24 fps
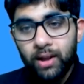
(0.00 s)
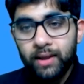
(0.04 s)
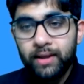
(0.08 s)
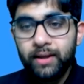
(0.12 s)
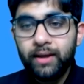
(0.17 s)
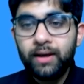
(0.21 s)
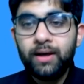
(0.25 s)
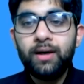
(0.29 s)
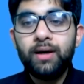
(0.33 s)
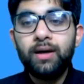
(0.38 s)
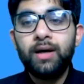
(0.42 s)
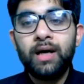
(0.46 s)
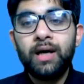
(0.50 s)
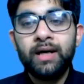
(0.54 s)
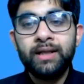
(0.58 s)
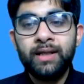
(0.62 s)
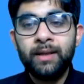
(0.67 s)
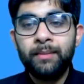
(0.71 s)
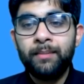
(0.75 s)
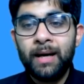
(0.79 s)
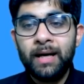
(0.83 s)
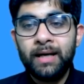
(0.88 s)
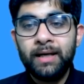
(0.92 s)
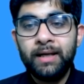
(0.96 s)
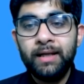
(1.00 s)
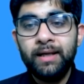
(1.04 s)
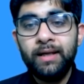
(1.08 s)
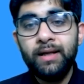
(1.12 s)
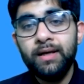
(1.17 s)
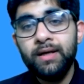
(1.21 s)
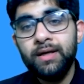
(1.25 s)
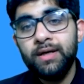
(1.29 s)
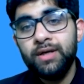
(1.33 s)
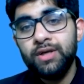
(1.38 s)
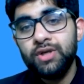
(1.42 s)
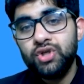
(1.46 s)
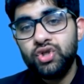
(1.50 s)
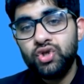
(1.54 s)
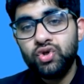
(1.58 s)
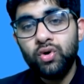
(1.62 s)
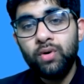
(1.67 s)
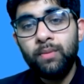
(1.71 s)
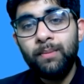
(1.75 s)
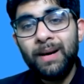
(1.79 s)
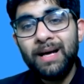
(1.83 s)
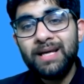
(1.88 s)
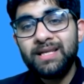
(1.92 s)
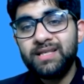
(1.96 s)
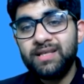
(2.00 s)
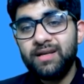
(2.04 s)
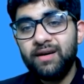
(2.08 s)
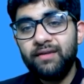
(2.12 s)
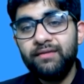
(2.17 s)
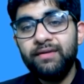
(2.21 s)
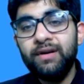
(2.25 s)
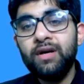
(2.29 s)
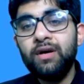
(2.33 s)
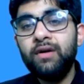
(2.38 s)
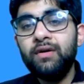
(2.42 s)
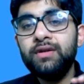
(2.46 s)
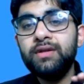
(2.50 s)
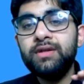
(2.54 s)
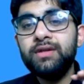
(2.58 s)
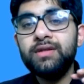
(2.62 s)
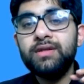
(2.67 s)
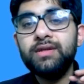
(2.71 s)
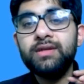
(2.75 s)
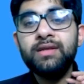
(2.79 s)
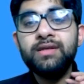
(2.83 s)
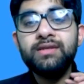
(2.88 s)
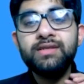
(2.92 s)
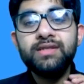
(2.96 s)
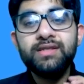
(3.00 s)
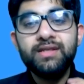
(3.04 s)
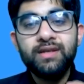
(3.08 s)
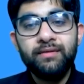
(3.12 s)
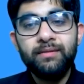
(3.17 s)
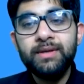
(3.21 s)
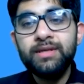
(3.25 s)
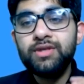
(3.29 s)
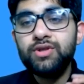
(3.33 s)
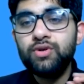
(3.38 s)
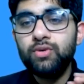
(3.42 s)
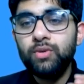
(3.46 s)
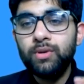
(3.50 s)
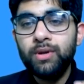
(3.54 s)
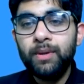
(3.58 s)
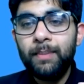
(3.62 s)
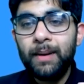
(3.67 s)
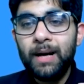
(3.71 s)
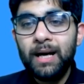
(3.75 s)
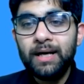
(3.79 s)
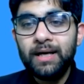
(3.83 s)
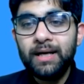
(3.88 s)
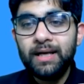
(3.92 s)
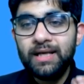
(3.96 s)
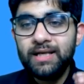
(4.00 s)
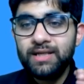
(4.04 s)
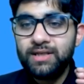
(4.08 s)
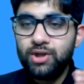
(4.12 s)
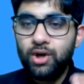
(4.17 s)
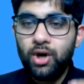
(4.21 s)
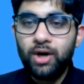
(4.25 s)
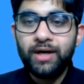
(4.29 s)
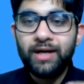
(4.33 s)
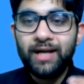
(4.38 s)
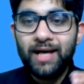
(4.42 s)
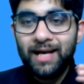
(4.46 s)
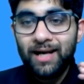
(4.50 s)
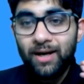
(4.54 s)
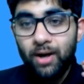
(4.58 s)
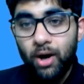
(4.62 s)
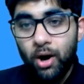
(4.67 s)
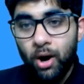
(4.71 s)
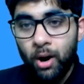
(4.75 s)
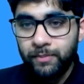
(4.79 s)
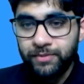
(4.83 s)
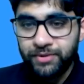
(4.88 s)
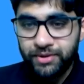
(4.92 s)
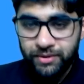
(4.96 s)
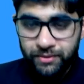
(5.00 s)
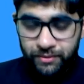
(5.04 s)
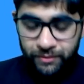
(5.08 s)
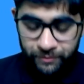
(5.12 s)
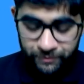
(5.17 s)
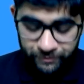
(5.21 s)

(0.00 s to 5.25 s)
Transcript: the other party. So by serving on the summons to the party is not an option.